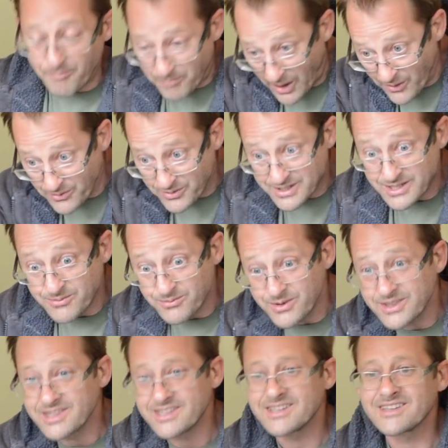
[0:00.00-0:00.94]
poked him
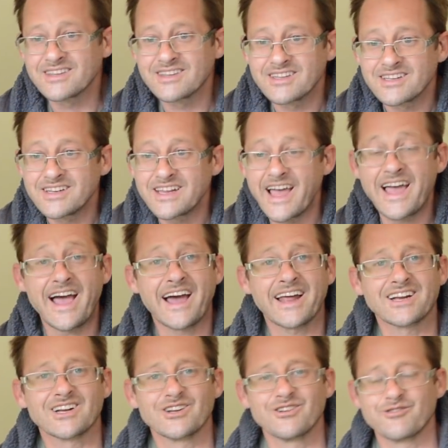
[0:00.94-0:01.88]
with the net
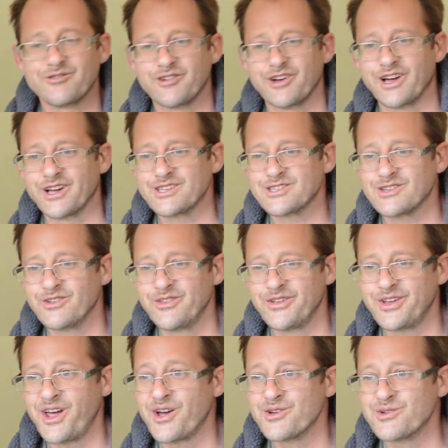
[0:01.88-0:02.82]
handle at first on
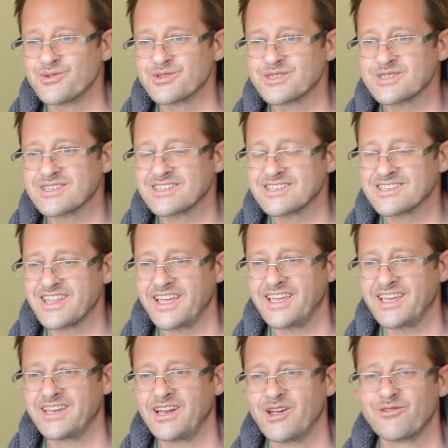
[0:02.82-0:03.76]
the nose,
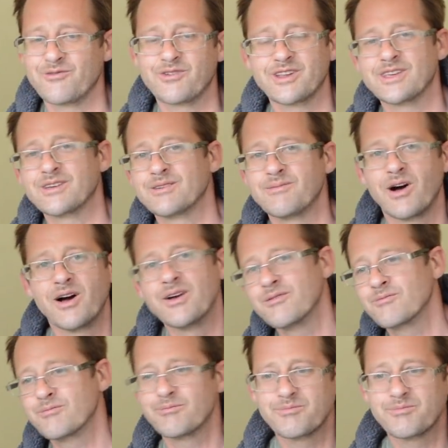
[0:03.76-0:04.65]
thinking hopefully he might